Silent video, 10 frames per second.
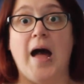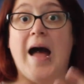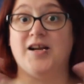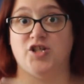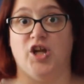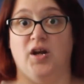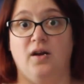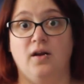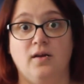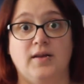
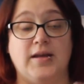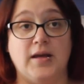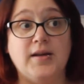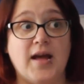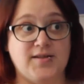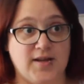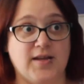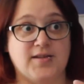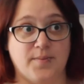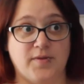action. Like,
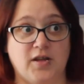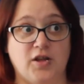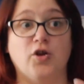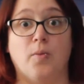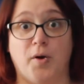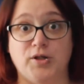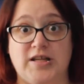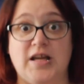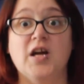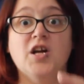nesting is something that your
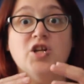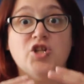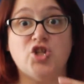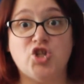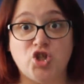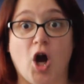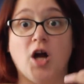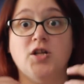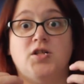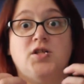body
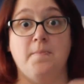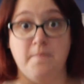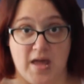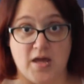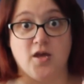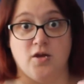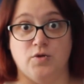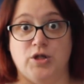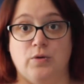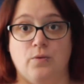starts to make you
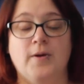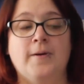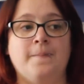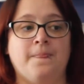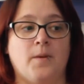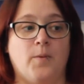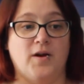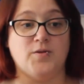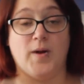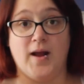do.
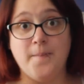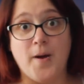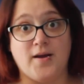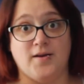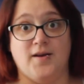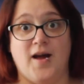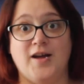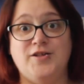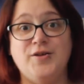Whereas when I'm pregnant, I